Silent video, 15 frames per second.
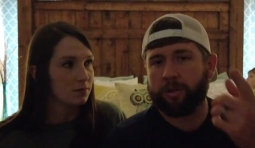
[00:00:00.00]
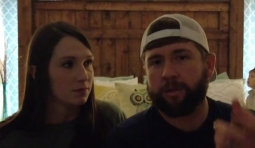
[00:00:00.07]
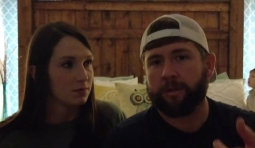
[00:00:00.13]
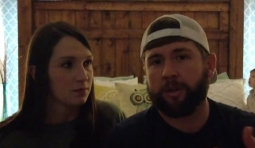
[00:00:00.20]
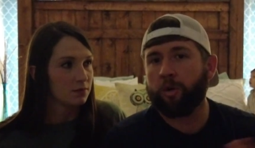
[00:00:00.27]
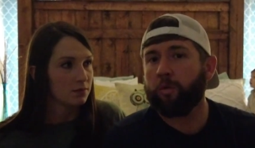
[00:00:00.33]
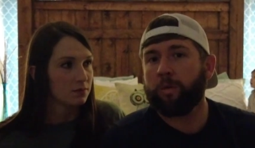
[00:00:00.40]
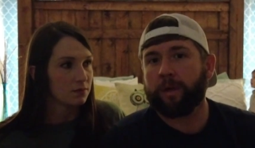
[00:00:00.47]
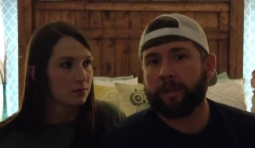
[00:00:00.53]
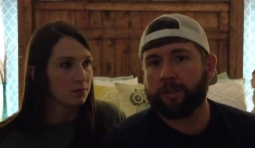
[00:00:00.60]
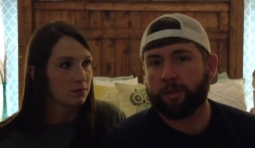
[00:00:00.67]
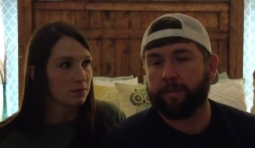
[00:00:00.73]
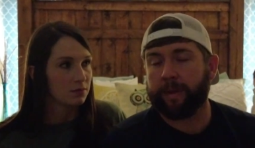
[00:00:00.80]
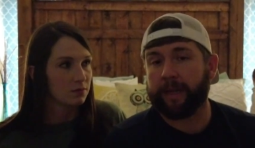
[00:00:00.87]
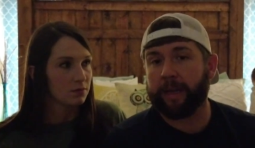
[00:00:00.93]
Speaker 1: no one
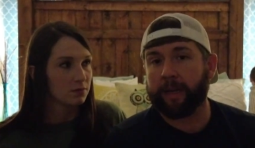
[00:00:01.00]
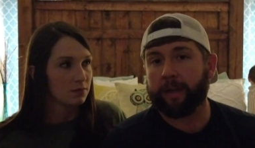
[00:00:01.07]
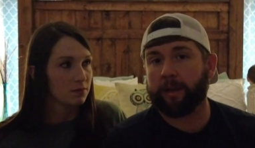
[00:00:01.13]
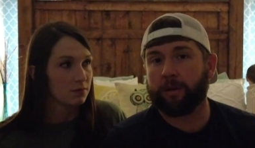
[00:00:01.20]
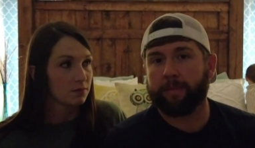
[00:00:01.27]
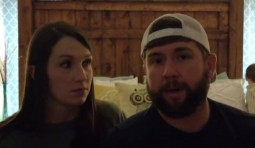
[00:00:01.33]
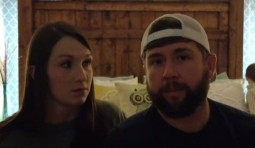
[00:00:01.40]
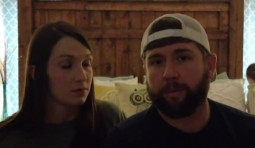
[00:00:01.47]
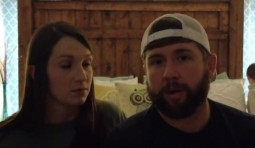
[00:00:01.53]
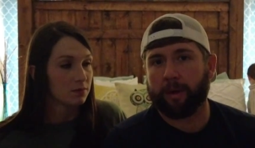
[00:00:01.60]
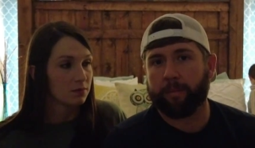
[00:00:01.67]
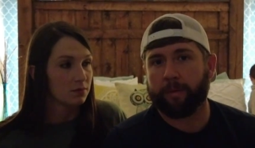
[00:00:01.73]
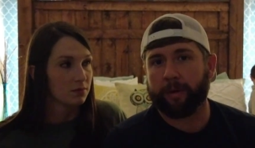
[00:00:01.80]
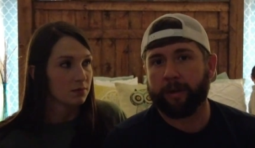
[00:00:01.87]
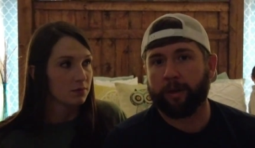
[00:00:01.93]
should be getting on my
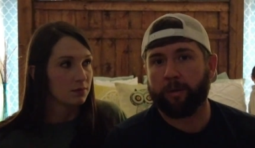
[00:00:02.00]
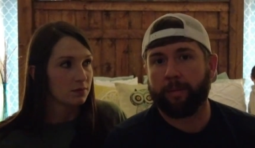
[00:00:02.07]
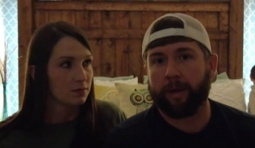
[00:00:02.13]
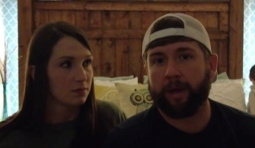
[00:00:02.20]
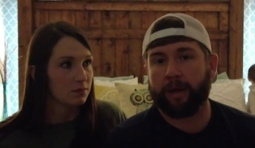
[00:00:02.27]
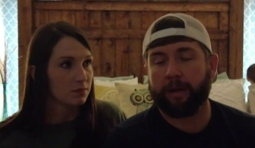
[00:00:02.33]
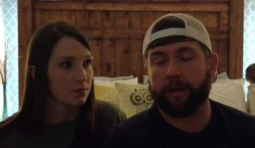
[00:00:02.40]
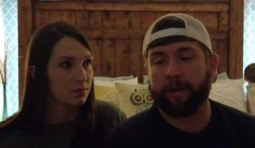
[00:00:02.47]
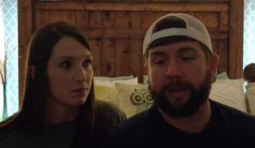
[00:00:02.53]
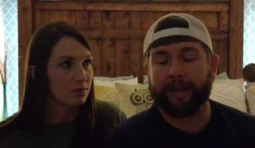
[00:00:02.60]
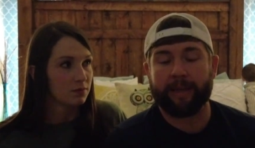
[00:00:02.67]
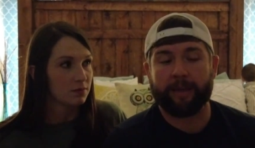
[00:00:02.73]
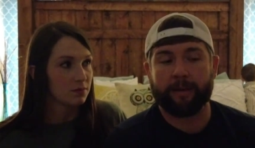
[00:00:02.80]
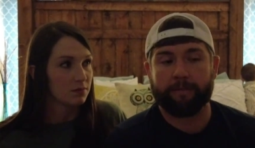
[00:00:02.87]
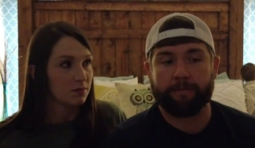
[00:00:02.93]
property, no matter
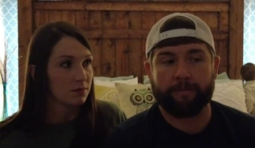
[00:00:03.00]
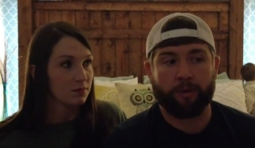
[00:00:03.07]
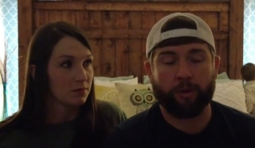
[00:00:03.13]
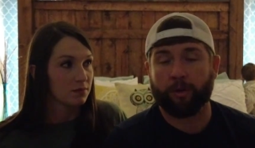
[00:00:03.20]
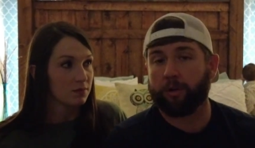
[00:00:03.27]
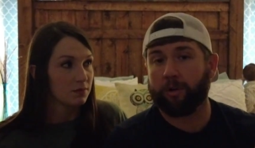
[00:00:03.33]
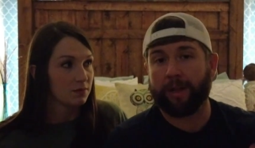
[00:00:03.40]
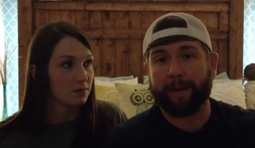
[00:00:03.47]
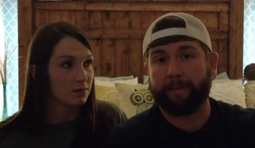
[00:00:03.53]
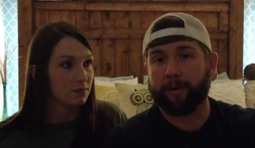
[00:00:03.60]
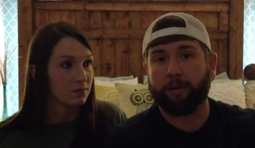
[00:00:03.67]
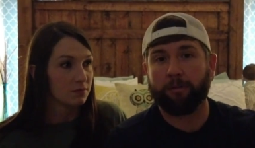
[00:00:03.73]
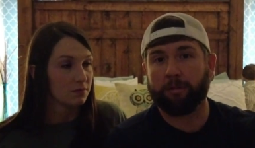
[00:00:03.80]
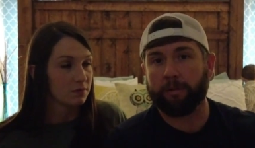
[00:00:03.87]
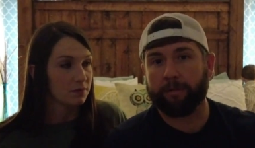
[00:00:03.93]
if you're
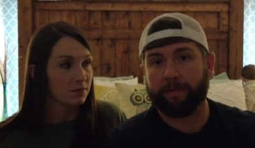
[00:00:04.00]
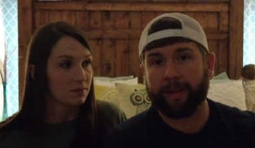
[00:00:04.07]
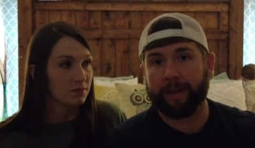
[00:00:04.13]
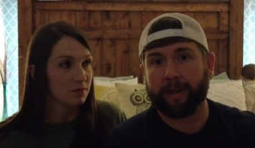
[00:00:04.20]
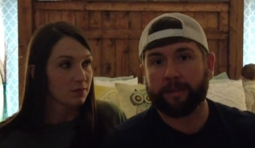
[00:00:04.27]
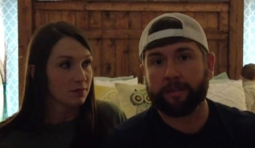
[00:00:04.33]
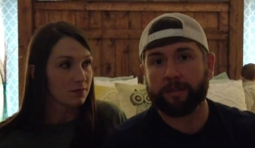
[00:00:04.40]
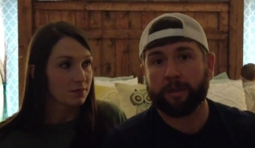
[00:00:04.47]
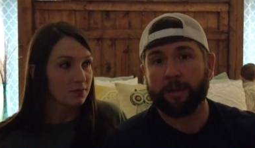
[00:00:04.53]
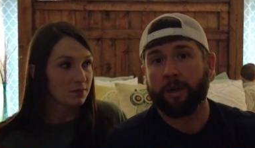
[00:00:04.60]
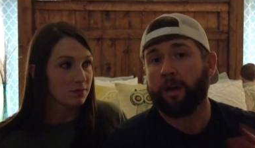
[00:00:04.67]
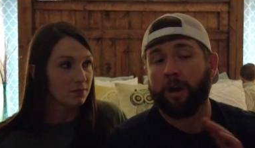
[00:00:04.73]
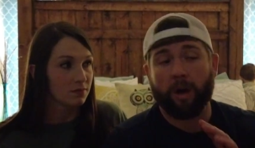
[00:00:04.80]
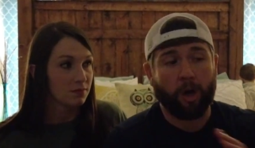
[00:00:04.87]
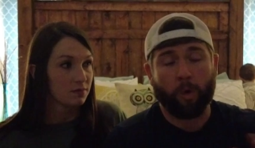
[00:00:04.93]
climbing over a fence
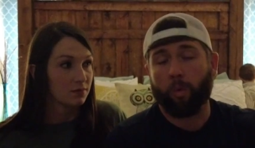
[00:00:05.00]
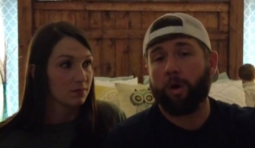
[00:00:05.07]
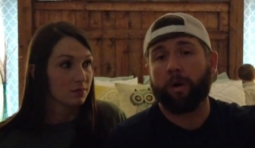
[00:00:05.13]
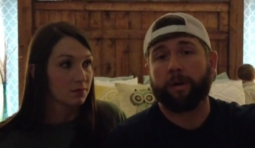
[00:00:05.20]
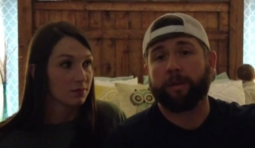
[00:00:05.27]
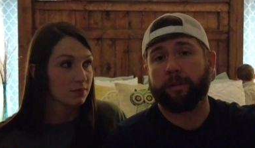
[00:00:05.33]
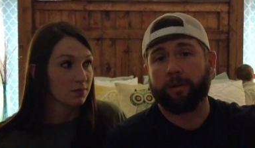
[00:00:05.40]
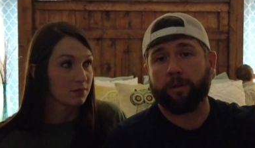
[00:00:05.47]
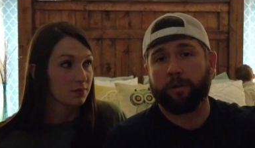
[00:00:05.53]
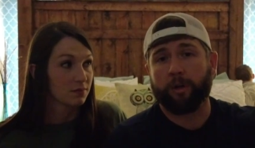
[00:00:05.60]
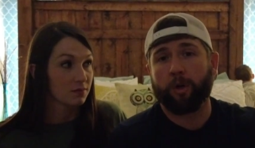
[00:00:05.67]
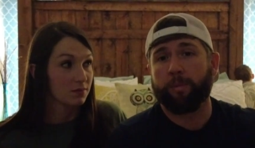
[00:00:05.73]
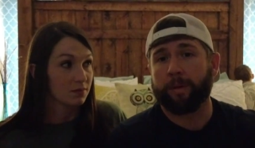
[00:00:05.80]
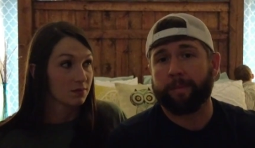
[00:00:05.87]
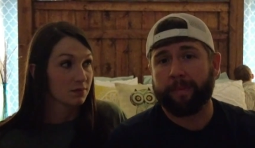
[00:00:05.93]
or walking through
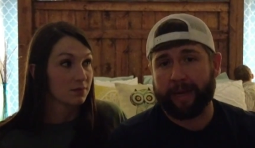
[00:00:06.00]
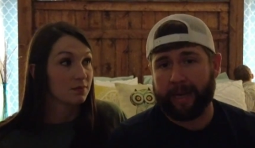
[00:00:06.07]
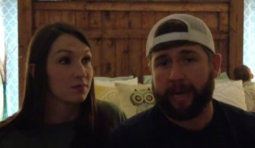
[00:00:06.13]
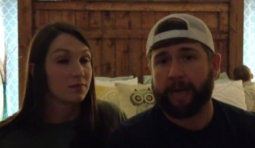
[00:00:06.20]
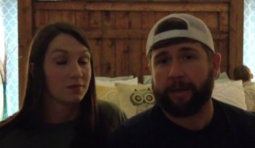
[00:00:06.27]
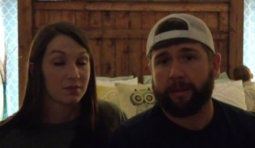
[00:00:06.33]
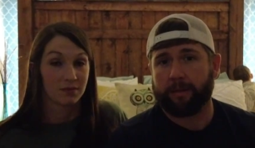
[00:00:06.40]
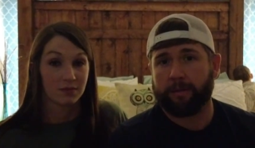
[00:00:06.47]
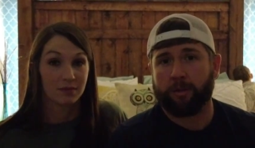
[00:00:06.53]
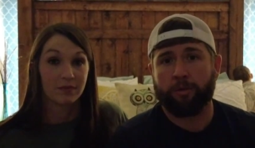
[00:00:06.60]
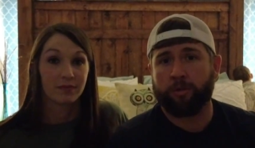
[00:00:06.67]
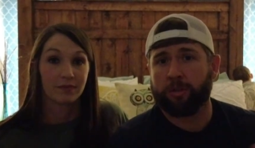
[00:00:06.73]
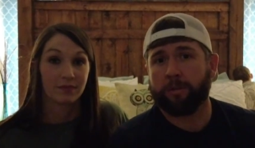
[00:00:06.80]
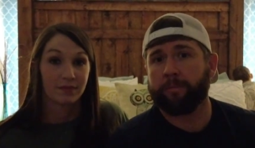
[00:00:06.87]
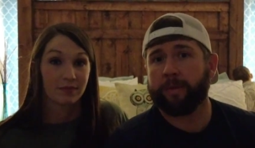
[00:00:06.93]
an open path.
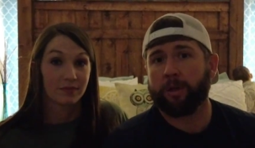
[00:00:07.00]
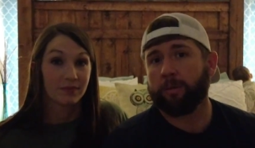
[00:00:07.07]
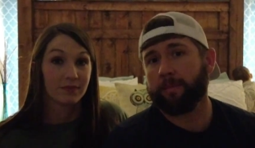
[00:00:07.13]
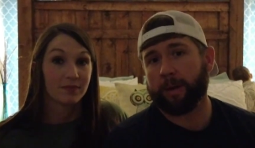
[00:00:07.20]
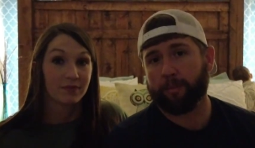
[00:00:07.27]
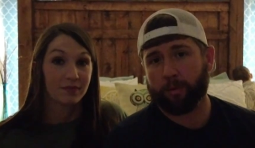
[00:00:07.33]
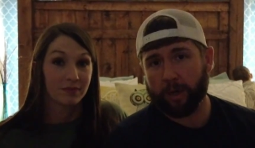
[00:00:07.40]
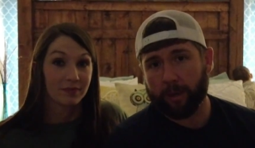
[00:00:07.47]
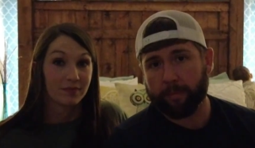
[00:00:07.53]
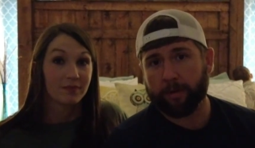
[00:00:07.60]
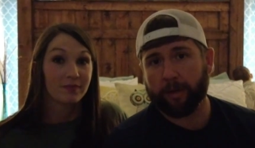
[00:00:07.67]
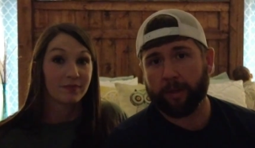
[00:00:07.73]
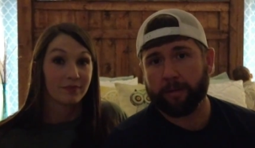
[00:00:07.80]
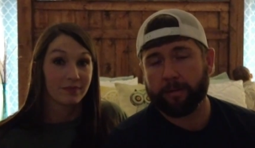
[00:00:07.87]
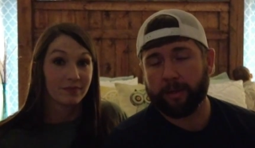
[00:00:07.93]
You shouldn't be on my
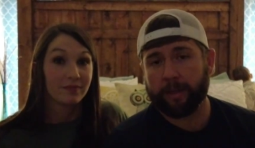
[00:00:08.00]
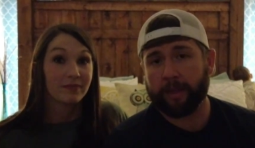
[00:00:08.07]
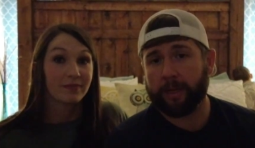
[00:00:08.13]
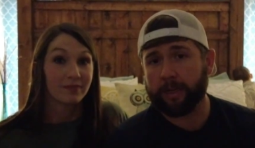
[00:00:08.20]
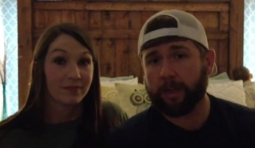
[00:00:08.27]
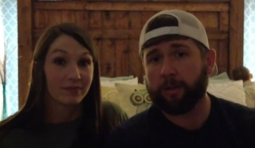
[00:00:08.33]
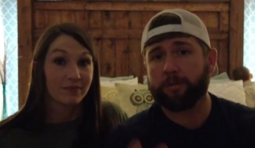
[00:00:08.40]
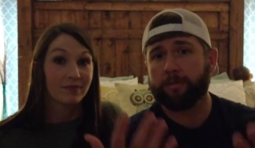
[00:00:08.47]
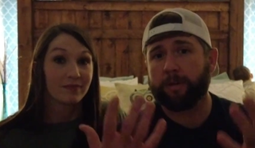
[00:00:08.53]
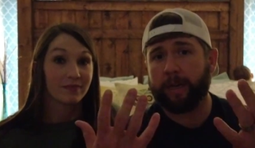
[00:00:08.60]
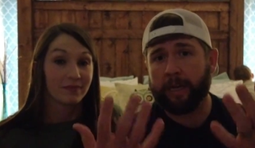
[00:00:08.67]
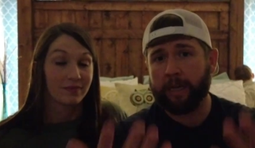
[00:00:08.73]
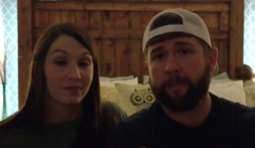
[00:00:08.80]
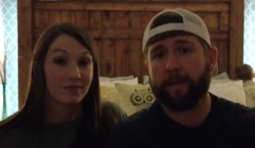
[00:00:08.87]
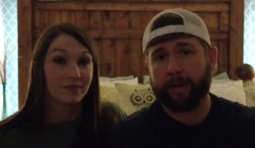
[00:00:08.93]
property. And that goes for
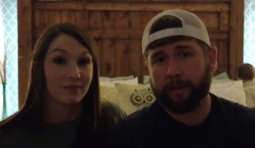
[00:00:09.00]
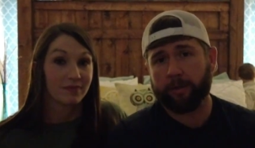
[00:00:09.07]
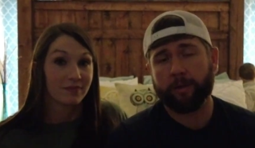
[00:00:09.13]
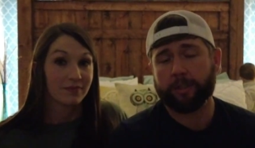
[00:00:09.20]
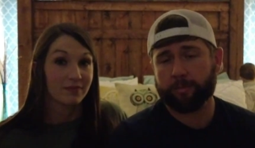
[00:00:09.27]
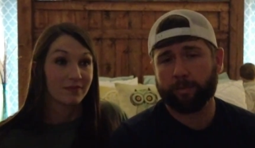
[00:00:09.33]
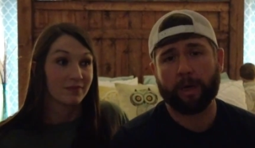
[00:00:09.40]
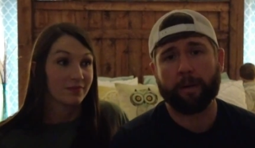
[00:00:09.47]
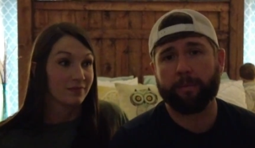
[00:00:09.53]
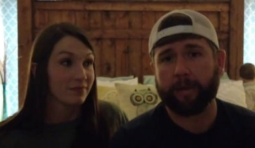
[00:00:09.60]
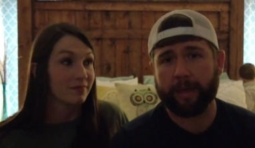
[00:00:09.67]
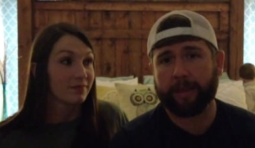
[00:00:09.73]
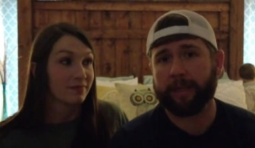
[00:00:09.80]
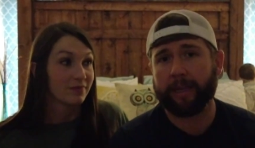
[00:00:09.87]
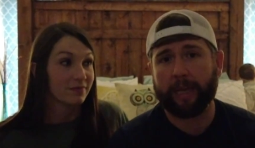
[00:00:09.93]
anybody who has
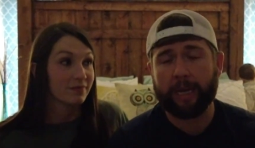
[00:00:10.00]
property. I think